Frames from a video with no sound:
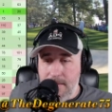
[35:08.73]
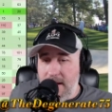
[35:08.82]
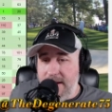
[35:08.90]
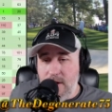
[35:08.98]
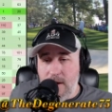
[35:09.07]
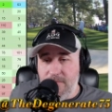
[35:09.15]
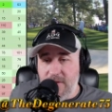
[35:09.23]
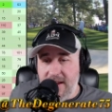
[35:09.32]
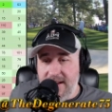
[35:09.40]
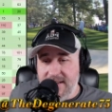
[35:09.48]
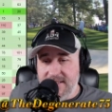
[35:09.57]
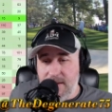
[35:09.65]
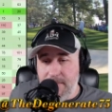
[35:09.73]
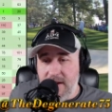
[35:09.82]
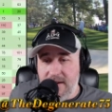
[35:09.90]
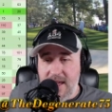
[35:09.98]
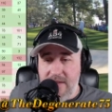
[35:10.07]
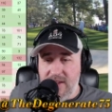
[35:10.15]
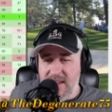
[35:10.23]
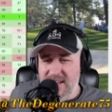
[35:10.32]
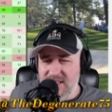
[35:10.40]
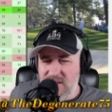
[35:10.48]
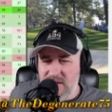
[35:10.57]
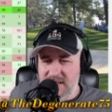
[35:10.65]
know I'm forgetting some here. Kevin
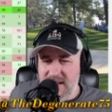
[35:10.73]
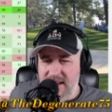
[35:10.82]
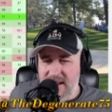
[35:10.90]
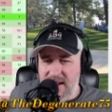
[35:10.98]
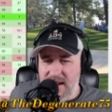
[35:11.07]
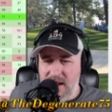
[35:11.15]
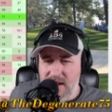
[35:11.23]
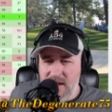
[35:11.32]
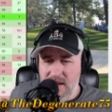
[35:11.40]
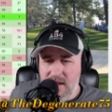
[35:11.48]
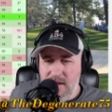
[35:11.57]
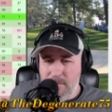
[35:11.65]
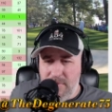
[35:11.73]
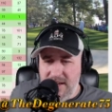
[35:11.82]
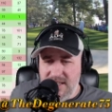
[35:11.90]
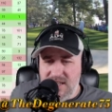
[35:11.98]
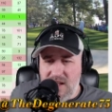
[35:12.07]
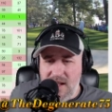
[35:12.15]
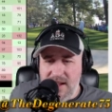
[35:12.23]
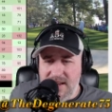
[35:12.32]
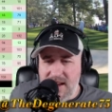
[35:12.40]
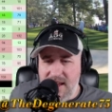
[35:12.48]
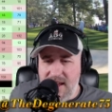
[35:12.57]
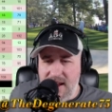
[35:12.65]
Kisner did. Brendan Todd
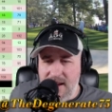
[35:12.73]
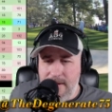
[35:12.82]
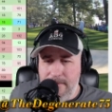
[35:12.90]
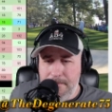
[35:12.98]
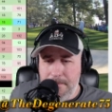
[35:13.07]
did.